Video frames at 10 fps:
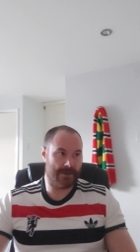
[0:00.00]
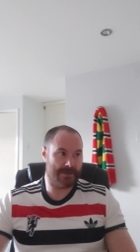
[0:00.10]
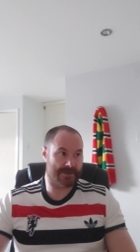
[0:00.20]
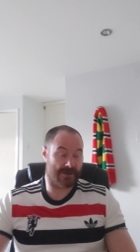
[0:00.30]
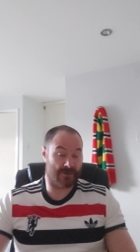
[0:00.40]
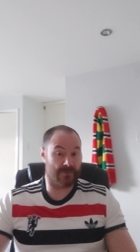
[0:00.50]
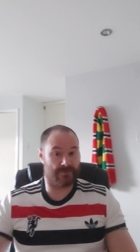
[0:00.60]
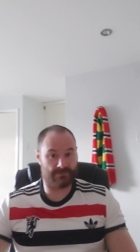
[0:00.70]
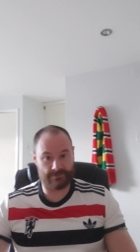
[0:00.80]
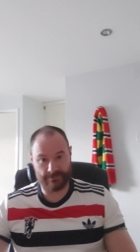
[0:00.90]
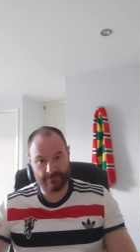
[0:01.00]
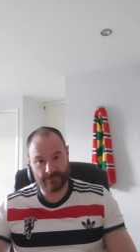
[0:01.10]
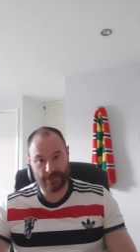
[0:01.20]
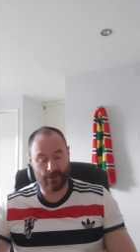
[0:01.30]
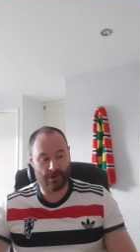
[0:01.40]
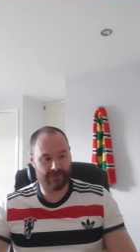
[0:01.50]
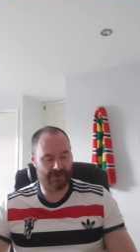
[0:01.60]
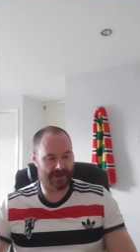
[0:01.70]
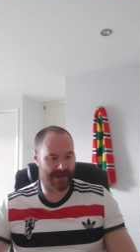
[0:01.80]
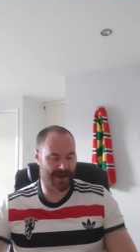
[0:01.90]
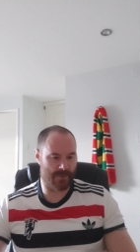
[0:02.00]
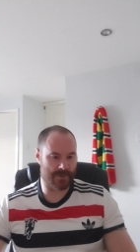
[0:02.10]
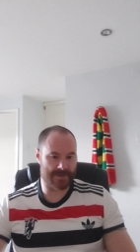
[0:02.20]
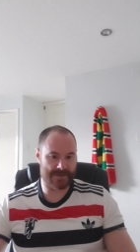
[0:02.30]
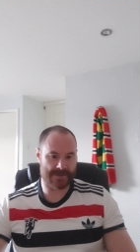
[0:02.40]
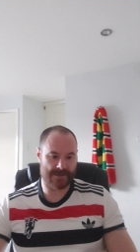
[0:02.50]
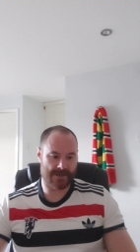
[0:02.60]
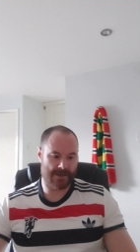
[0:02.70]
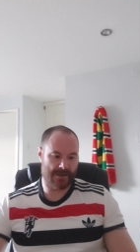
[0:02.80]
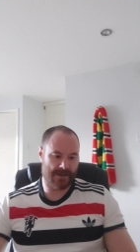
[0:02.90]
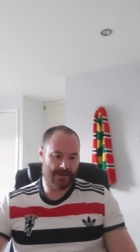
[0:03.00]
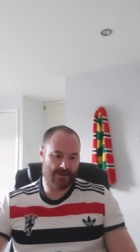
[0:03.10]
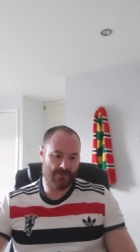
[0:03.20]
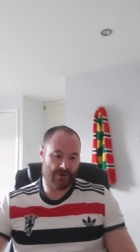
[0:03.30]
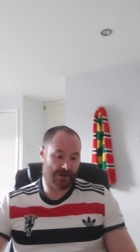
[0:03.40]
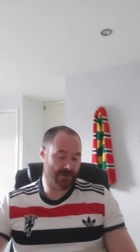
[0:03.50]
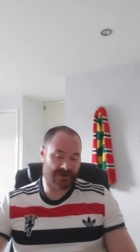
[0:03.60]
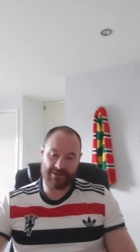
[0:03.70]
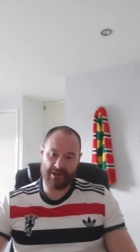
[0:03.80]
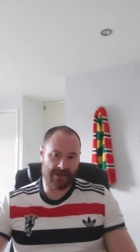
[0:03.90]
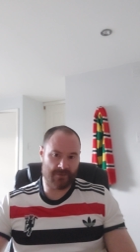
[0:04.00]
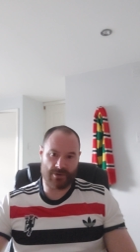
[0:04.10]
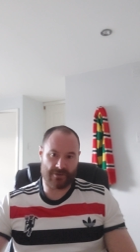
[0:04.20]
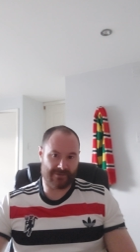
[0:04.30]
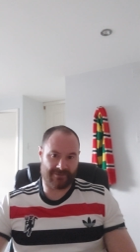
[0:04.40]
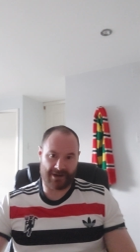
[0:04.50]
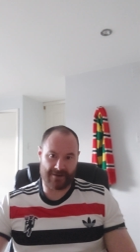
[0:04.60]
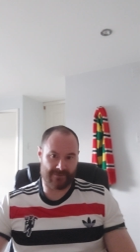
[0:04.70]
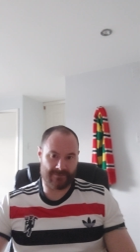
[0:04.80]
So, hopefully that happens. But I couldn't give it any more than a 5.